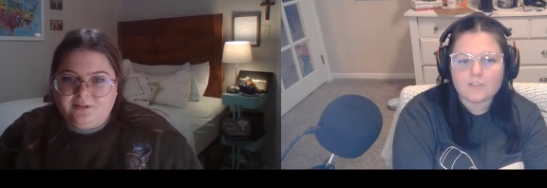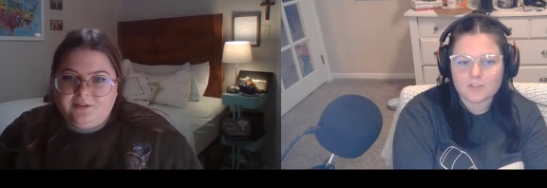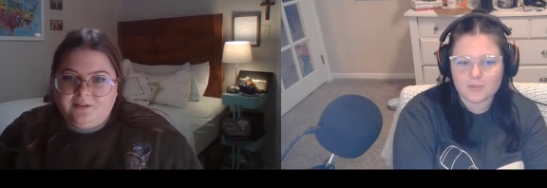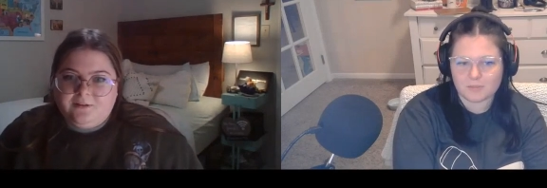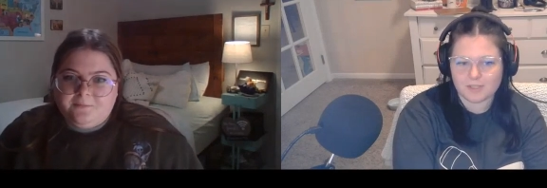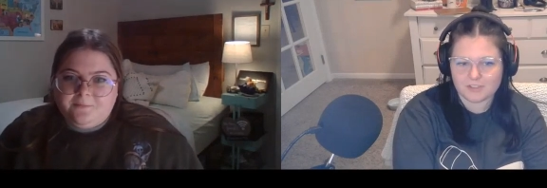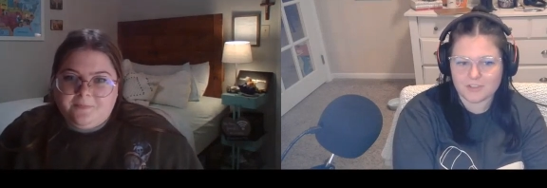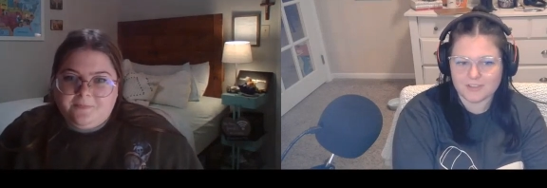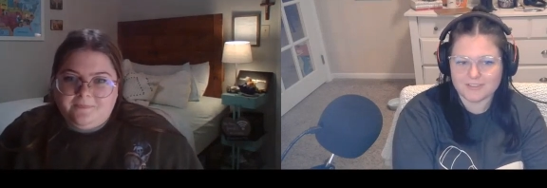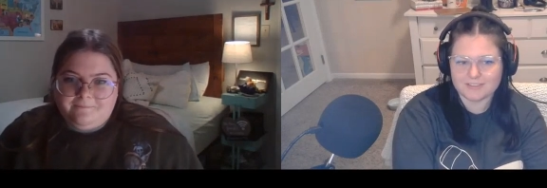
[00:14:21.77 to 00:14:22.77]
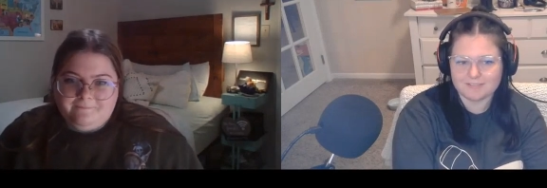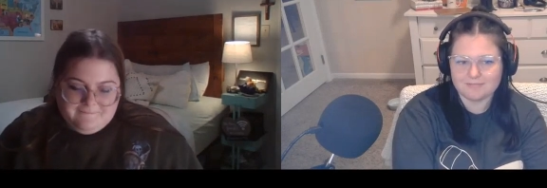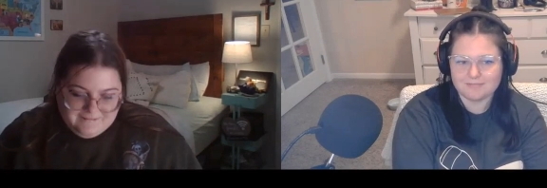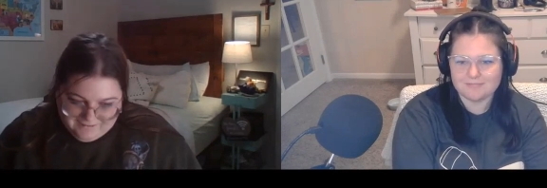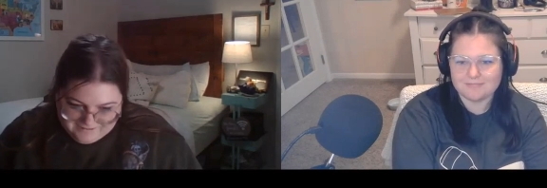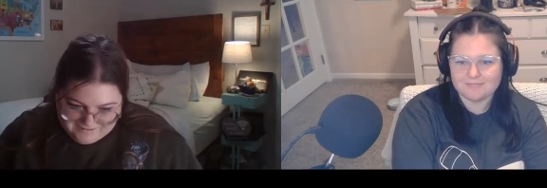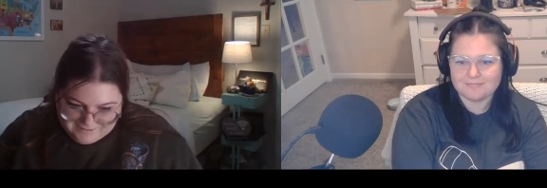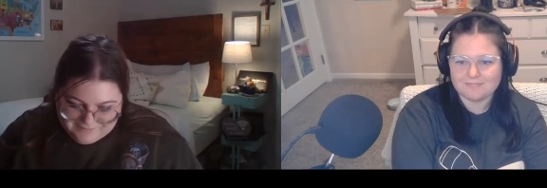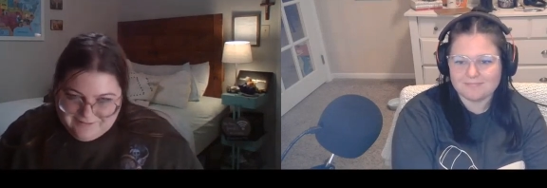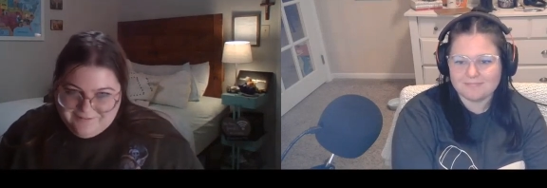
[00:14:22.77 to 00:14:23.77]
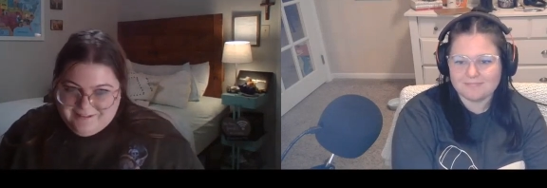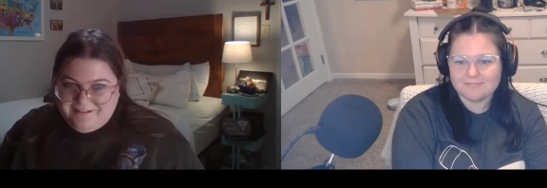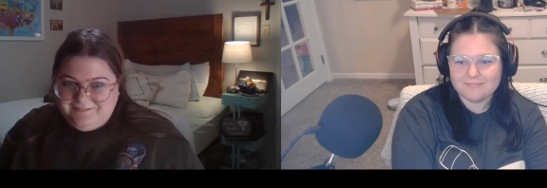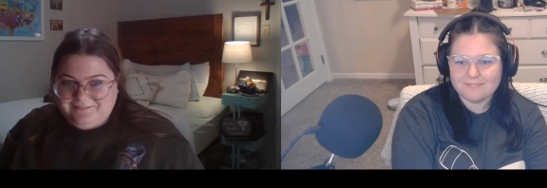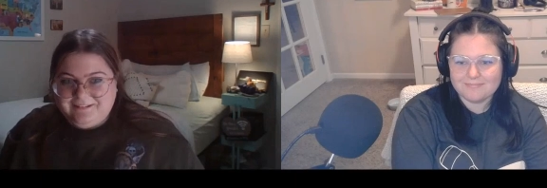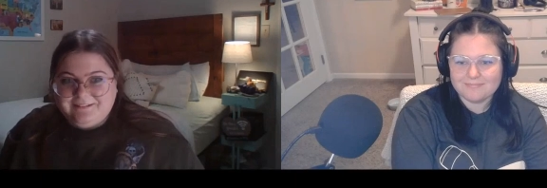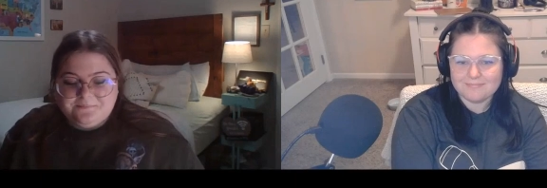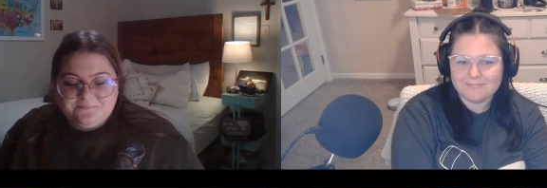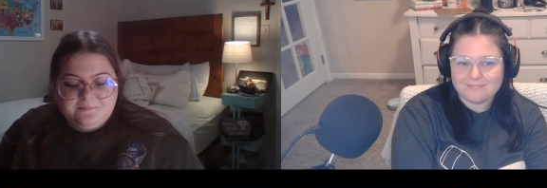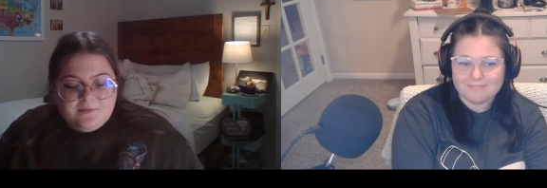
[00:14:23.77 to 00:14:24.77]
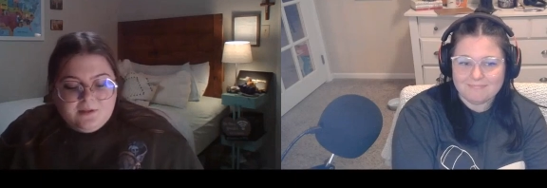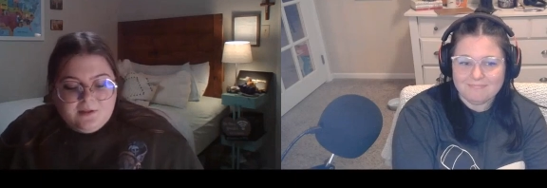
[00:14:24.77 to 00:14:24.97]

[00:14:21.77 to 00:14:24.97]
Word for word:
Speaker 1: I love to sweep kitchens. Yeah, it's my favorite.